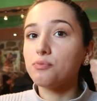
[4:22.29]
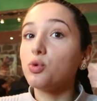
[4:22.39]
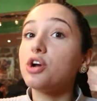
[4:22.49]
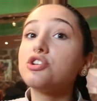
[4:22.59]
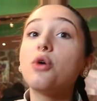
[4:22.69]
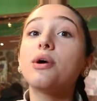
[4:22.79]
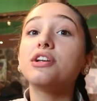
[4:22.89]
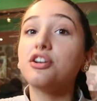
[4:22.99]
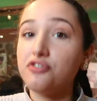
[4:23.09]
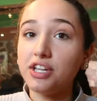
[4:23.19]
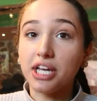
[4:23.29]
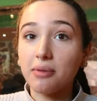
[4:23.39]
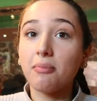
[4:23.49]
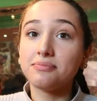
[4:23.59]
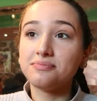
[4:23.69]
We are nowhere near Philly.
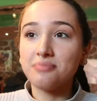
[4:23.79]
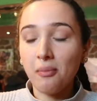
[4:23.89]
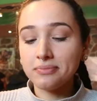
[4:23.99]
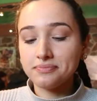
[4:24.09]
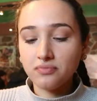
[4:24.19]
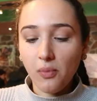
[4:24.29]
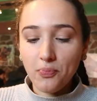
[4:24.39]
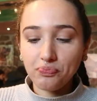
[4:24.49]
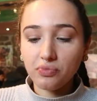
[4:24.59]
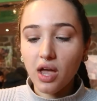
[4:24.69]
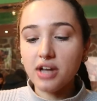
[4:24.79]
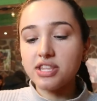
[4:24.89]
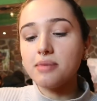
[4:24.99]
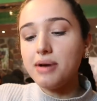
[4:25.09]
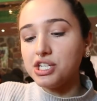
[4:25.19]
I
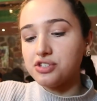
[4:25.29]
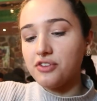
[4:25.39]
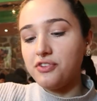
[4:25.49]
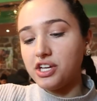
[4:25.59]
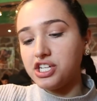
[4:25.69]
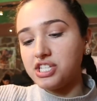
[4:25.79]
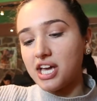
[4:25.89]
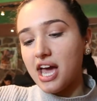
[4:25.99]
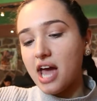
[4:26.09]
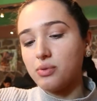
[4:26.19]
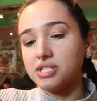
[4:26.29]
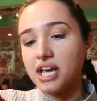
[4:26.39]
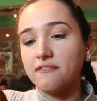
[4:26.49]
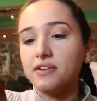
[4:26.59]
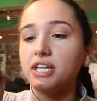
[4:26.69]
think the best Philly cheesesteak I had was
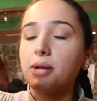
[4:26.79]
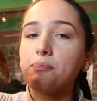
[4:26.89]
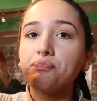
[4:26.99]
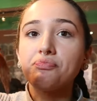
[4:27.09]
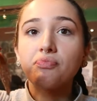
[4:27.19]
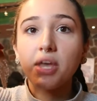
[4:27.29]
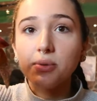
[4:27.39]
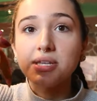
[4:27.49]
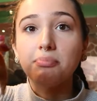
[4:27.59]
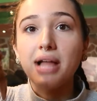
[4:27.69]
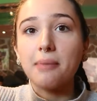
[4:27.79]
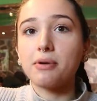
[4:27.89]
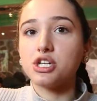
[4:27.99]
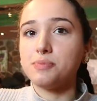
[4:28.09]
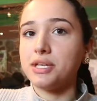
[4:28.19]
in Philly. It was at
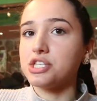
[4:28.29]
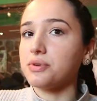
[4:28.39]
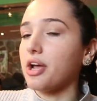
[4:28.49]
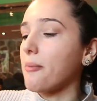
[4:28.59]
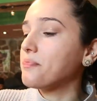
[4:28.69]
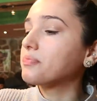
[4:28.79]
Blackbird's Pizzeria.